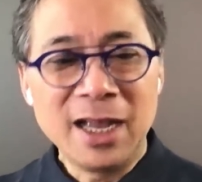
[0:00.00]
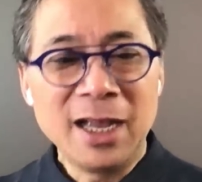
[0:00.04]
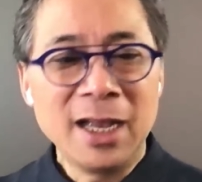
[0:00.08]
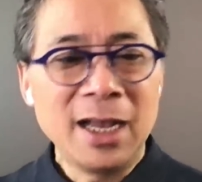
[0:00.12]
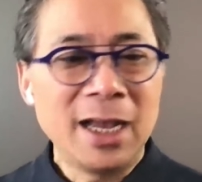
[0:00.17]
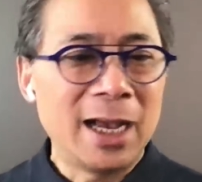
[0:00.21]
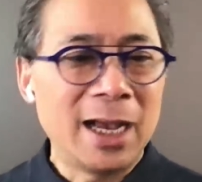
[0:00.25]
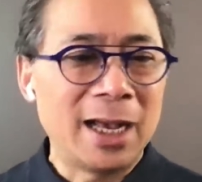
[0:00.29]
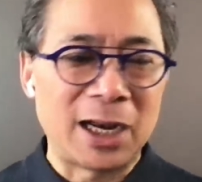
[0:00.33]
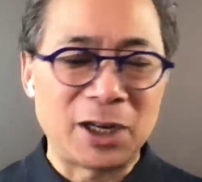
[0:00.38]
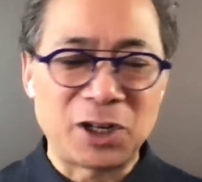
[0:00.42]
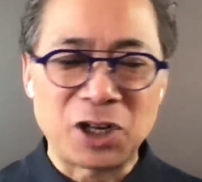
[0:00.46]

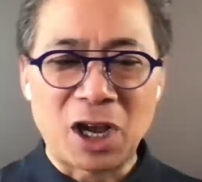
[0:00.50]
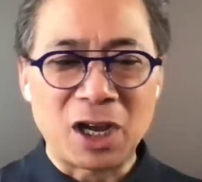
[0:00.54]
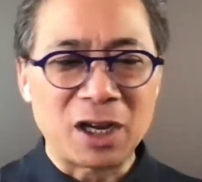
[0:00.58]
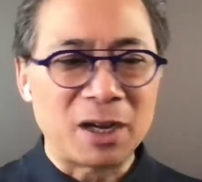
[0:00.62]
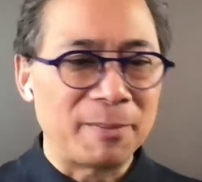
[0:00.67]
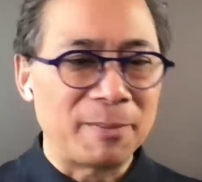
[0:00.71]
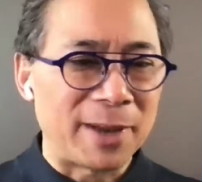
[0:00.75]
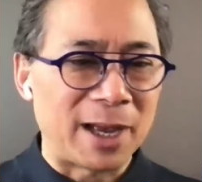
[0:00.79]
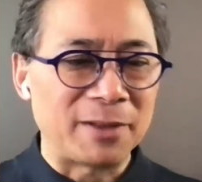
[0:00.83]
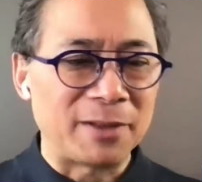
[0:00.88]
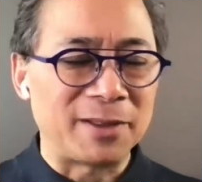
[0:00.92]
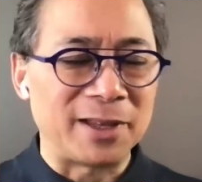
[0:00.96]
And I talk
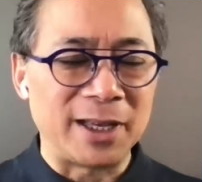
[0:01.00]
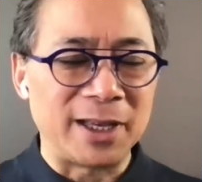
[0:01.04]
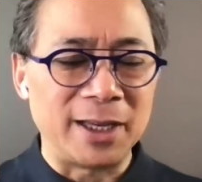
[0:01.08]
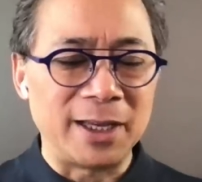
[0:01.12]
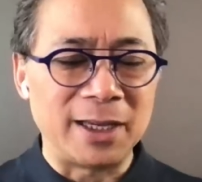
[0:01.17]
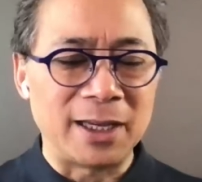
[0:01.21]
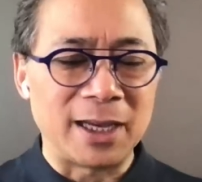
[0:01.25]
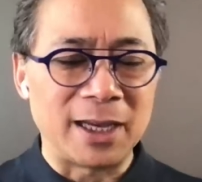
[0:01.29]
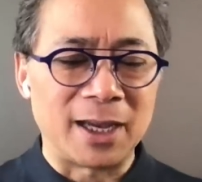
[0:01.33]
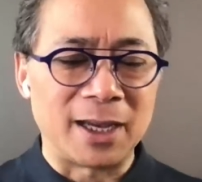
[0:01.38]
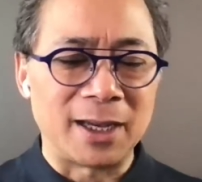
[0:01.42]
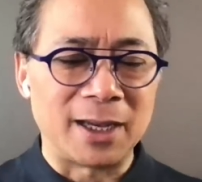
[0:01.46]
about
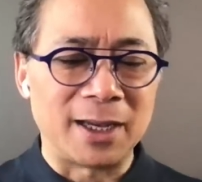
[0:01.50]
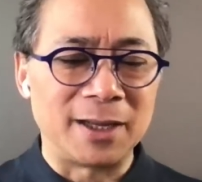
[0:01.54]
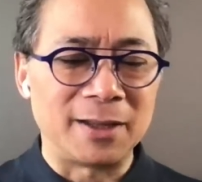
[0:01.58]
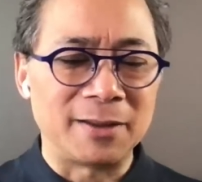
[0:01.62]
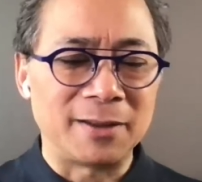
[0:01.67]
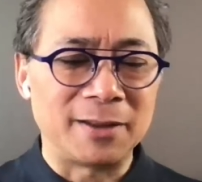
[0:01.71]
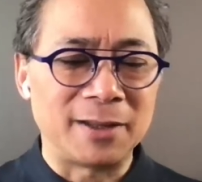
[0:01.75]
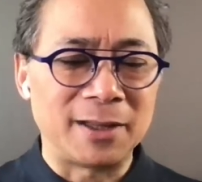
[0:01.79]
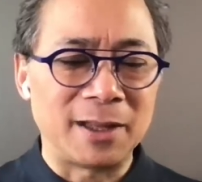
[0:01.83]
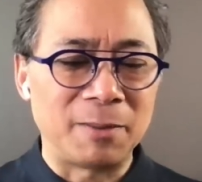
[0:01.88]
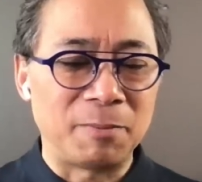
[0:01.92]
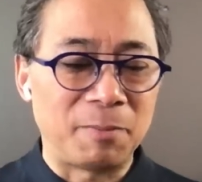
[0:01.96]
the
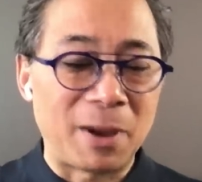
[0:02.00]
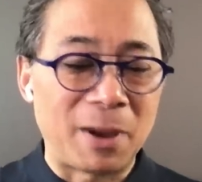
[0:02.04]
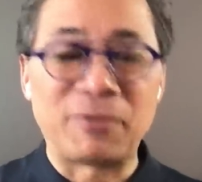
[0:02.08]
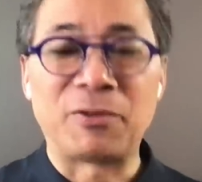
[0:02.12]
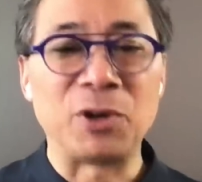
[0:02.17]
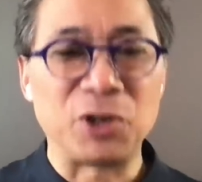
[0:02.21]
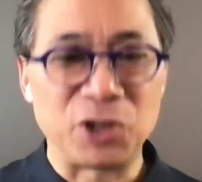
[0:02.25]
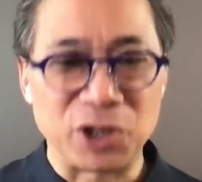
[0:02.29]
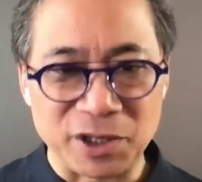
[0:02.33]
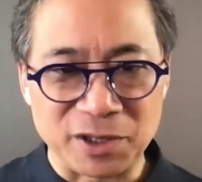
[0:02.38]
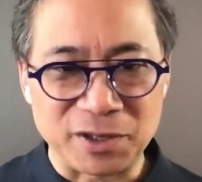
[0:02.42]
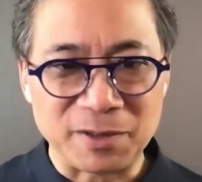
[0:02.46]

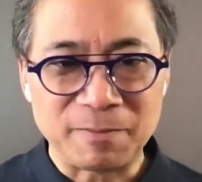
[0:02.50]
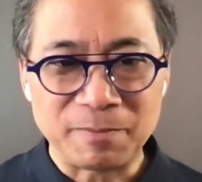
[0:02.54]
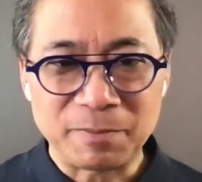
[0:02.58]
beverages.